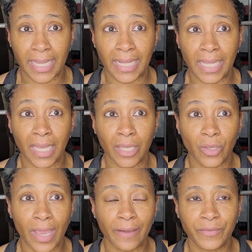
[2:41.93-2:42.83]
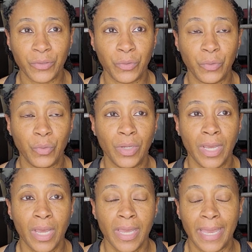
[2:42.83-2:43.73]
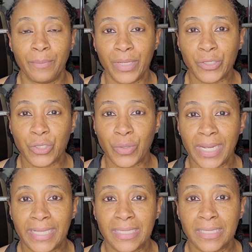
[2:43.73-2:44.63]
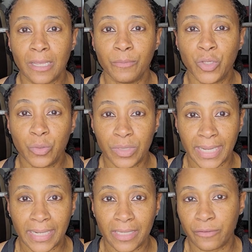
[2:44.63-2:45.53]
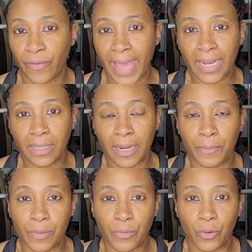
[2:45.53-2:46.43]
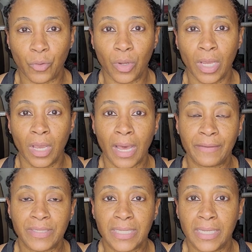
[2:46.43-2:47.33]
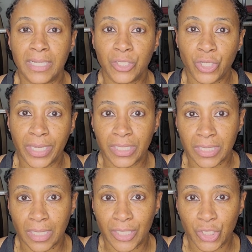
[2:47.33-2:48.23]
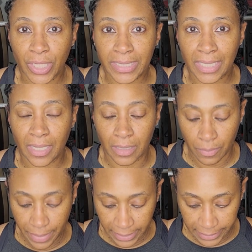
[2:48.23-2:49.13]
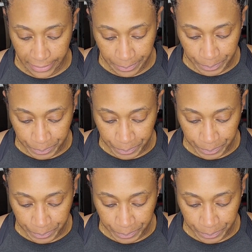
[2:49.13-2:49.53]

And you have to administer it in subcutaneous fat. A lot of people I've seen injects injected in their belly.